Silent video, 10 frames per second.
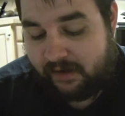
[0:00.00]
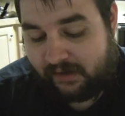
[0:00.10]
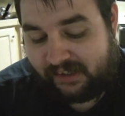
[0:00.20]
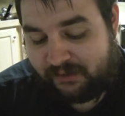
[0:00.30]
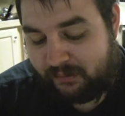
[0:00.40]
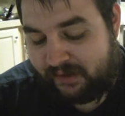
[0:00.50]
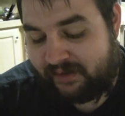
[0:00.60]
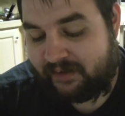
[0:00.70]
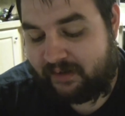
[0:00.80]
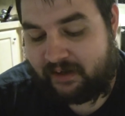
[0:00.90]

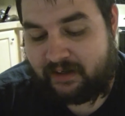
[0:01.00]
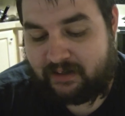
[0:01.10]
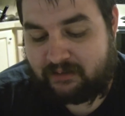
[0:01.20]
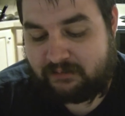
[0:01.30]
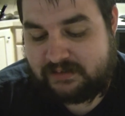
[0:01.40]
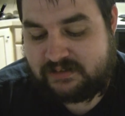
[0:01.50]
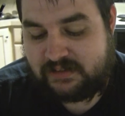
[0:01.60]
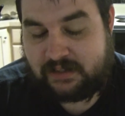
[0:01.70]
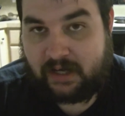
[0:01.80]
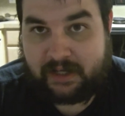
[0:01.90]
Anyway, let's
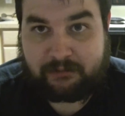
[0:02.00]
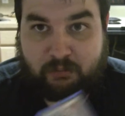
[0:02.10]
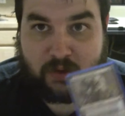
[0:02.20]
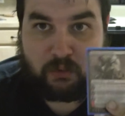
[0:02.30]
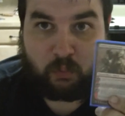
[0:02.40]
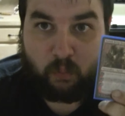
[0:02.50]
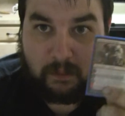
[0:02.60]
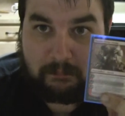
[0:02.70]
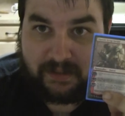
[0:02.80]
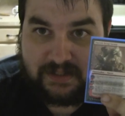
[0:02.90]
see. I run
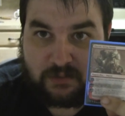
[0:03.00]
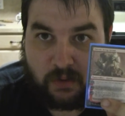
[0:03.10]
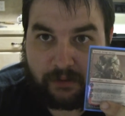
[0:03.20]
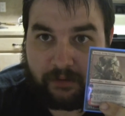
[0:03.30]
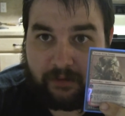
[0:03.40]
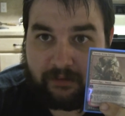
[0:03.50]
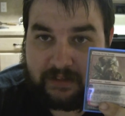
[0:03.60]
1 Planeswalker.